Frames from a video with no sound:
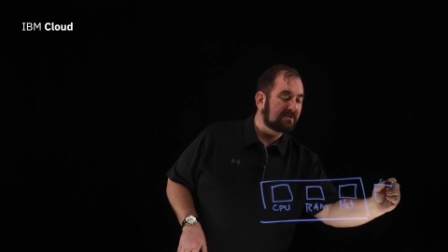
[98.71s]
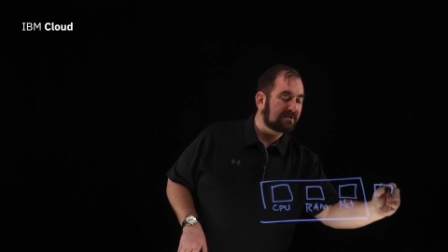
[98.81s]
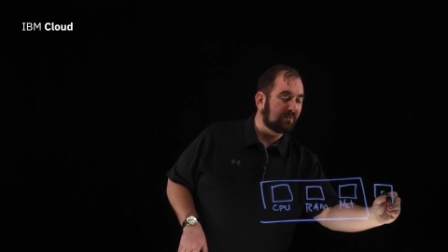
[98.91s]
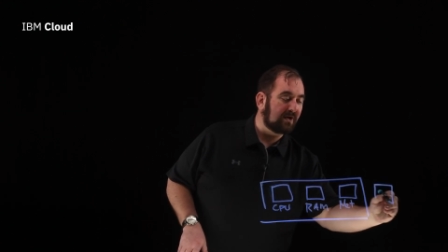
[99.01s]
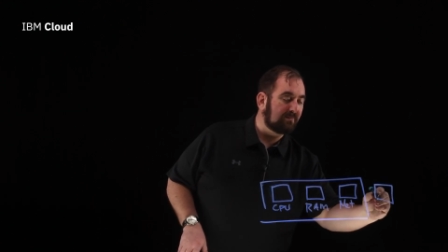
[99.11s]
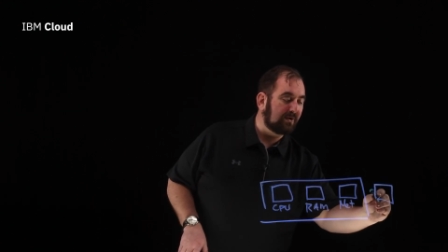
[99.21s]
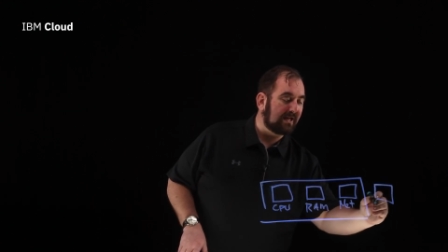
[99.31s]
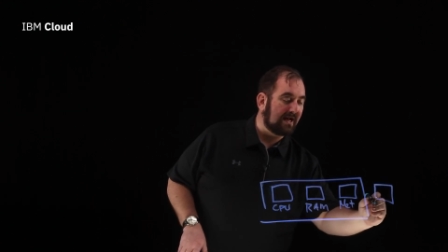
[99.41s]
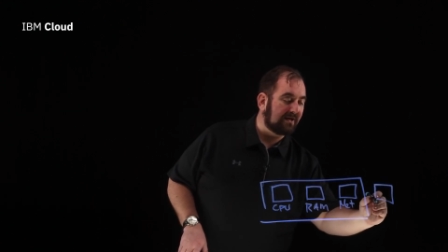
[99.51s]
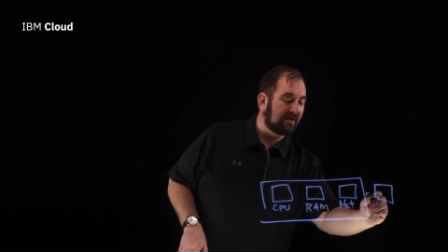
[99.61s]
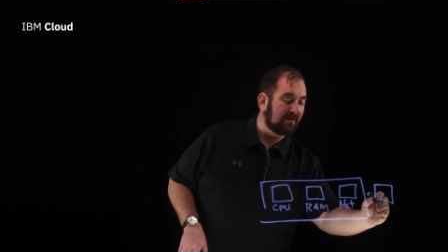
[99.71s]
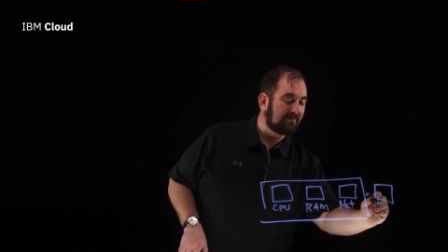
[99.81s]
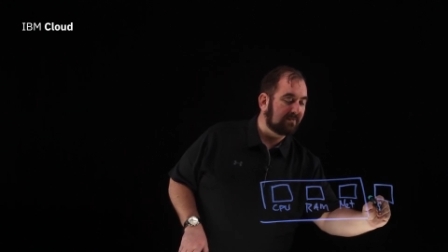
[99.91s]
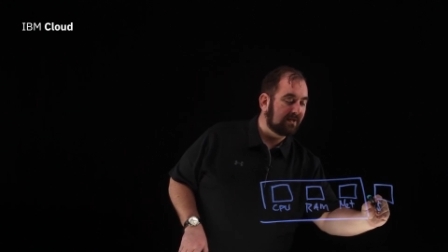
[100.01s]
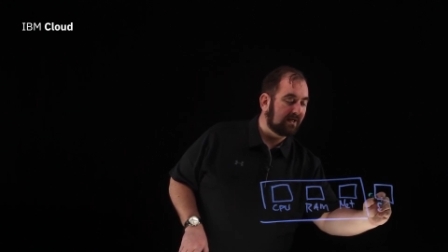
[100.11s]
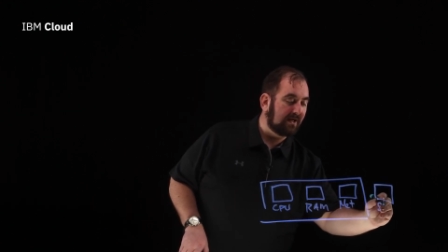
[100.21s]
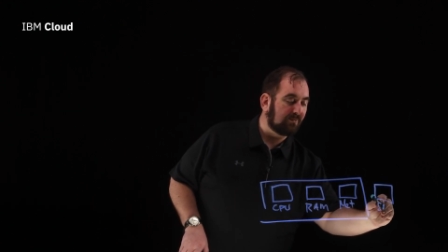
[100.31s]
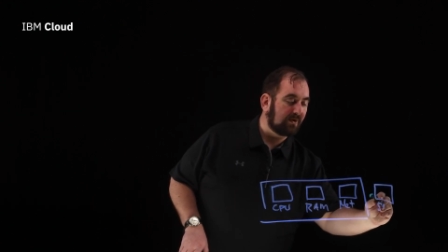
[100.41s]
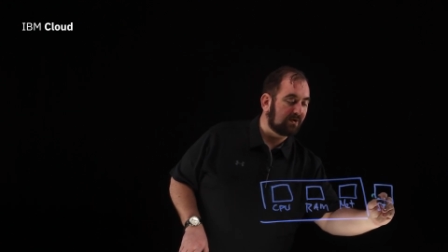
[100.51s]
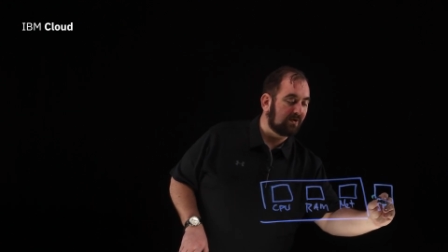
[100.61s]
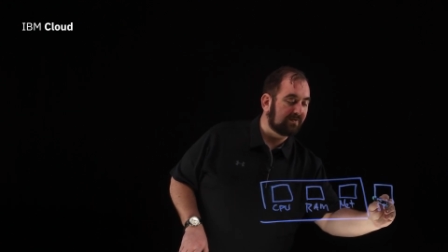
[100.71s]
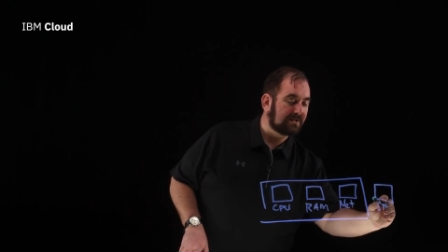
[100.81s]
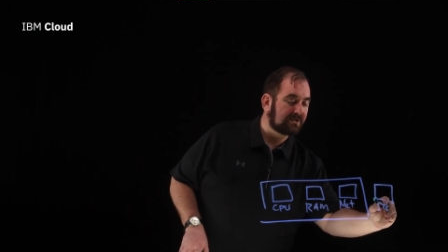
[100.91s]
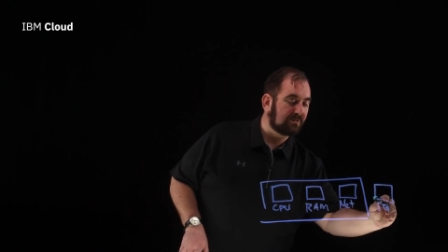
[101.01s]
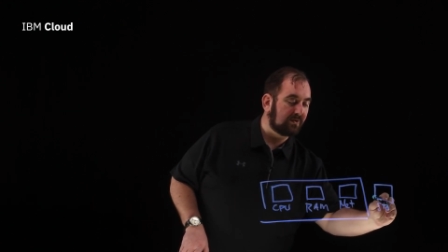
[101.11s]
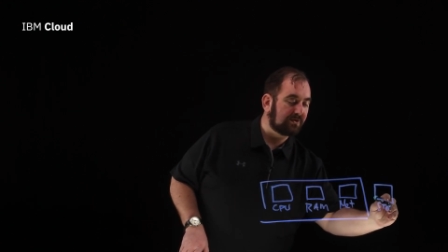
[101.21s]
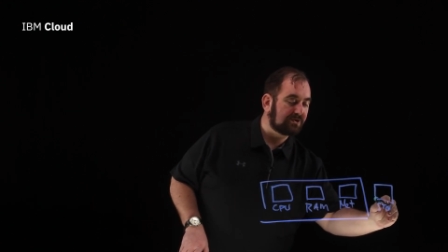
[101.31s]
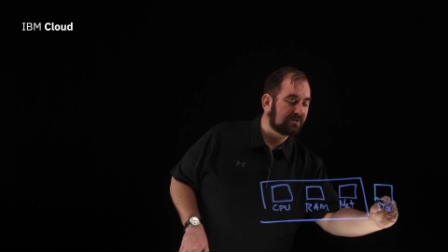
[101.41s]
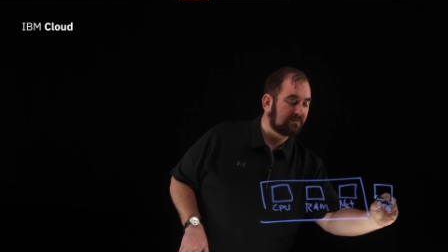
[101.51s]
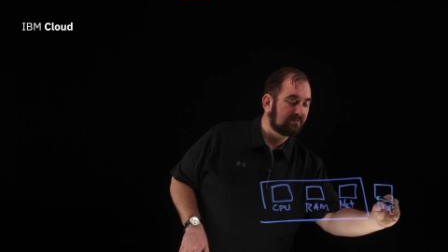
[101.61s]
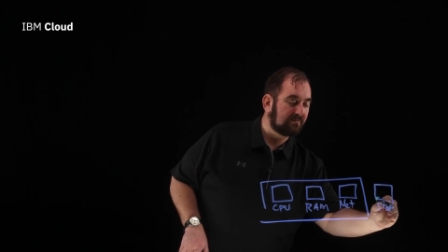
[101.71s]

So we're going to put it out here, and we're going to call this storage.